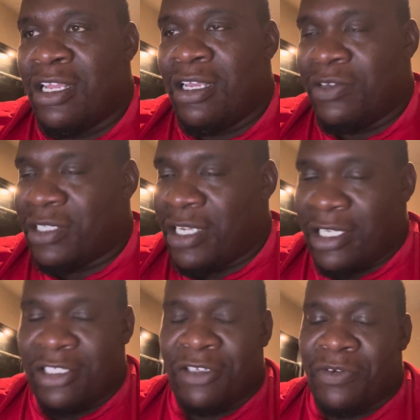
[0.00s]
it was an
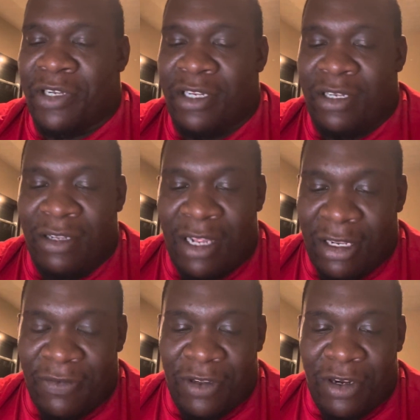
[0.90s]
excellent read. I
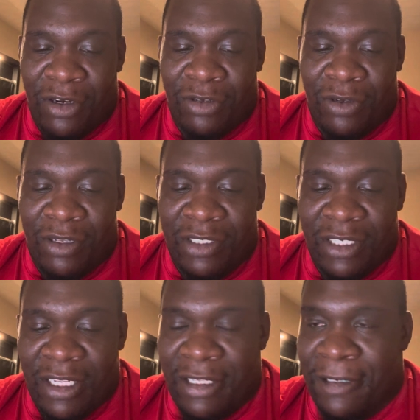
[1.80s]
love the article
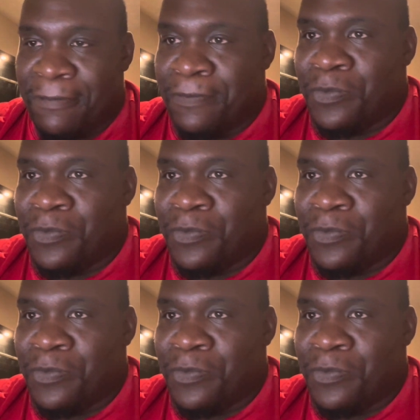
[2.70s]
altogether.